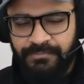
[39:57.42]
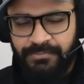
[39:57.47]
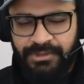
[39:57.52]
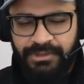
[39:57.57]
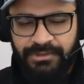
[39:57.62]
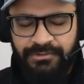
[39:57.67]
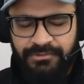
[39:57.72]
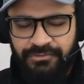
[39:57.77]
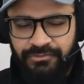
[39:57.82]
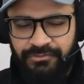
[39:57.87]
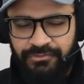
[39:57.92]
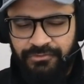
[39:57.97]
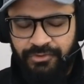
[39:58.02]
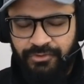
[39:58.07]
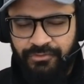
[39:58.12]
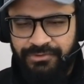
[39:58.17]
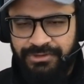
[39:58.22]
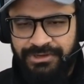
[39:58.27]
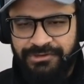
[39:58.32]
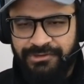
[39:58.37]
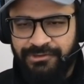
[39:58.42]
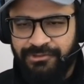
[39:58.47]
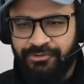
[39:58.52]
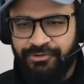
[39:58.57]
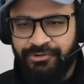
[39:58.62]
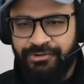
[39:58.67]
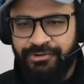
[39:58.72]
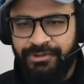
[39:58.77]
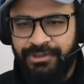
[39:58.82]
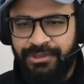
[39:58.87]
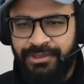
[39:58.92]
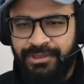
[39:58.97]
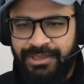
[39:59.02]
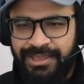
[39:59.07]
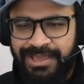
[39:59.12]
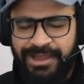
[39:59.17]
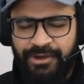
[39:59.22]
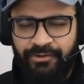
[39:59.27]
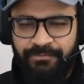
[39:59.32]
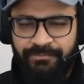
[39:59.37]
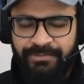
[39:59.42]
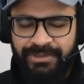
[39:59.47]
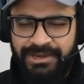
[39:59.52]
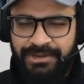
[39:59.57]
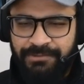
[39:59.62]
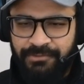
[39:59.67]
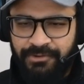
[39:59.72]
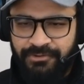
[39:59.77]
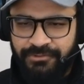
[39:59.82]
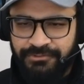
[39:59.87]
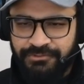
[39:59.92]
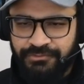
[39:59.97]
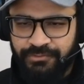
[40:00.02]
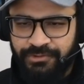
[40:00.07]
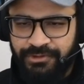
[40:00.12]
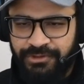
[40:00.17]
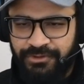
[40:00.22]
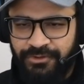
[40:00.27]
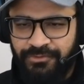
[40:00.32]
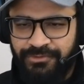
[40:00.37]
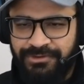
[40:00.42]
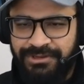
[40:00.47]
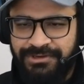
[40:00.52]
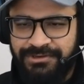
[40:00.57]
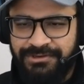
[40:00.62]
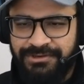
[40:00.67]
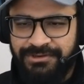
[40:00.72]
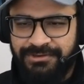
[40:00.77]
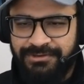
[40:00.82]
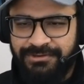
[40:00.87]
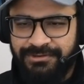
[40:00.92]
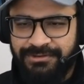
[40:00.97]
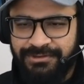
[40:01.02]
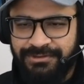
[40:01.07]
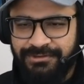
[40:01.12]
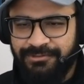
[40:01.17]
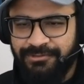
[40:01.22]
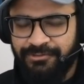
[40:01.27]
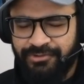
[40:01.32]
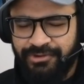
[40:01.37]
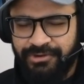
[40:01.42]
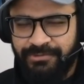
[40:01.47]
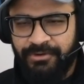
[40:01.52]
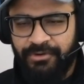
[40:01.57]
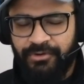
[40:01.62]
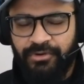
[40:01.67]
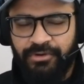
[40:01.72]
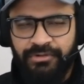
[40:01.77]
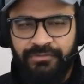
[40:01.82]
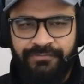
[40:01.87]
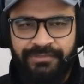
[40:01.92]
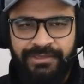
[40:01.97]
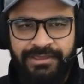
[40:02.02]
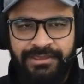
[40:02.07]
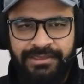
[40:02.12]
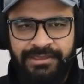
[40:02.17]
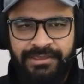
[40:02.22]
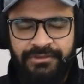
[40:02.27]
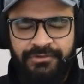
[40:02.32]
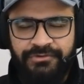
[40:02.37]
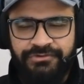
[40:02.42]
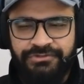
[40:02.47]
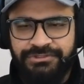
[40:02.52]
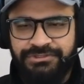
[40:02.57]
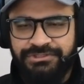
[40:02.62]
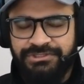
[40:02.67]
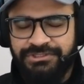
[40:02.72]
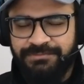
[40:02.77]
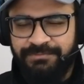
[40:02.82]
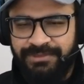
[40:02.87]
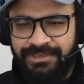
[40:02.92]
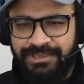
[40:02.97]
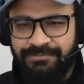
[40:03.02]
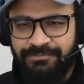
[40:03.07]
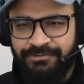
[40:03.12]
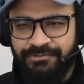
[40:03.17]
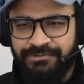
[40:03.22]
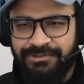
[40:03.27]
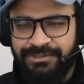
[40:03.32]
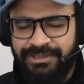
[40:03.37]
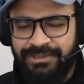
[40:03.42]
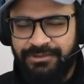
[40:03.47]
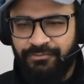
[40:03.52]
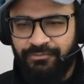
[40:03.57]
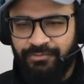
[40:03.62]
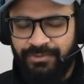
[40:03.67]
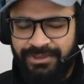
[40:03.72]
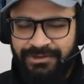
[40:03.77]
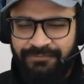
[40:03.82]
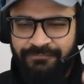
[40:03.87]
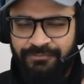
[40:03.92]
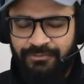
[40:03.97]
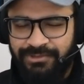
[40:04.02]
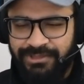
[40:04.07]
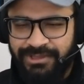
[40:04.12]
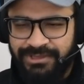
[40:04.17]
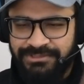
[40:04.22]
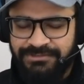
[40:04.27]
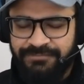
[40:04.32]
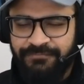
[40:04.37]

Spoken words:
you don't need to learn how embedding models work. You don't need to learn about all of that. You should just be able to like write a few lines of